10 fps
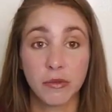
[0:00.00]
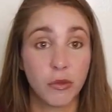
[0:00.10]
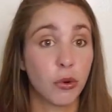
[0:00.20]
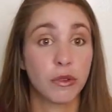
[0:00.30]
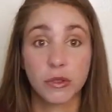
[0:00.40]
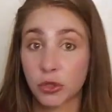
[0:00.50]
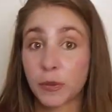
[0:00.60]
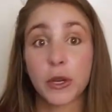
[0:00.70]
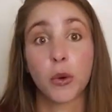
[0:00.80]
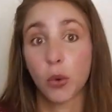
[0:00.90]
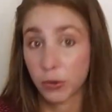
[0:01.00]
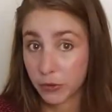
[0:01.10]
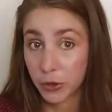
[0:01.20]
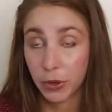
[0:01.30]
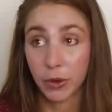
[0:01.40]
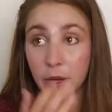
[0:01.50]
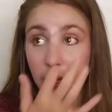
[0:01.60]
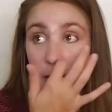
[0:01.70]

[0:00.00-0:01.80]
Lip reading: for social media, or for